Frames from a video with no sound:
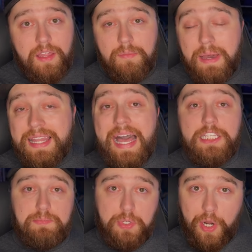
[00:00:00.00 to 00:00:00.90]
My
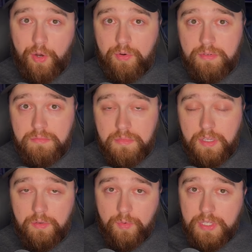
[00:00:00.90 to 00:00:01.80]
last pro
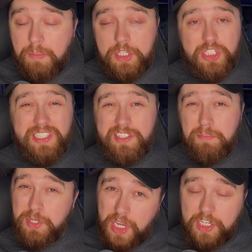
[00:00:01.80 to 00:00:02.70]
really much is the
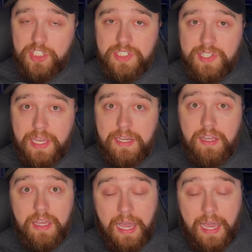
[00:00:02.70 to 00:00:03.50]
production design.